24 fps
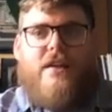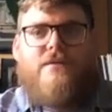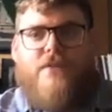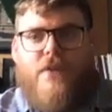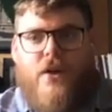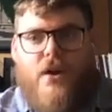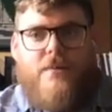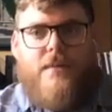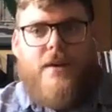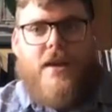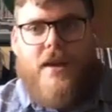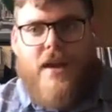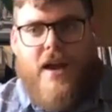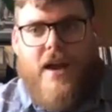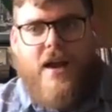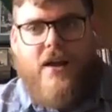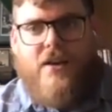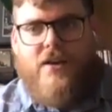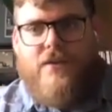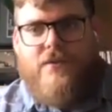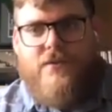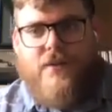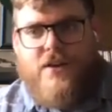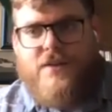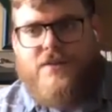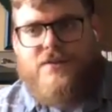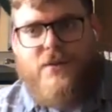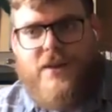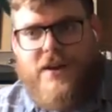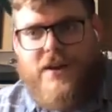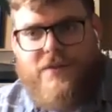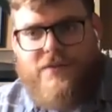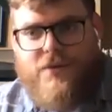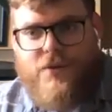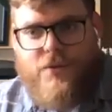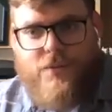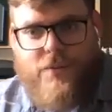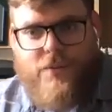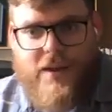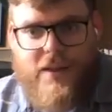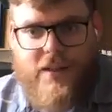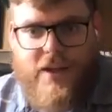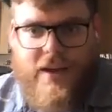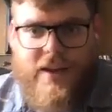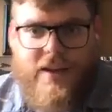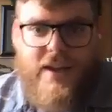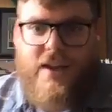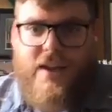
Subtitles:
vomit out of us whenever we like